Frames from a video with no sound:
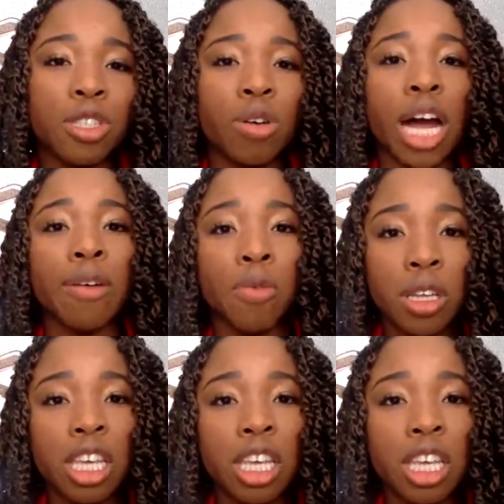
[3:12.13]
So I
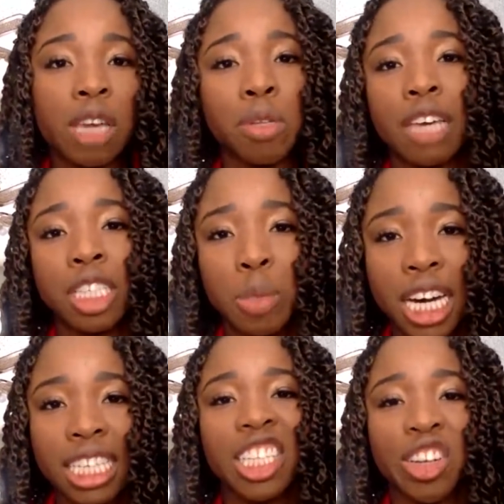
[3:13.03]
really believe it's
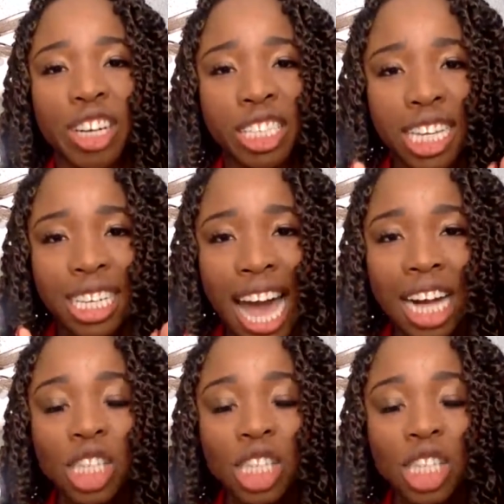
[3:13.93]
because there is an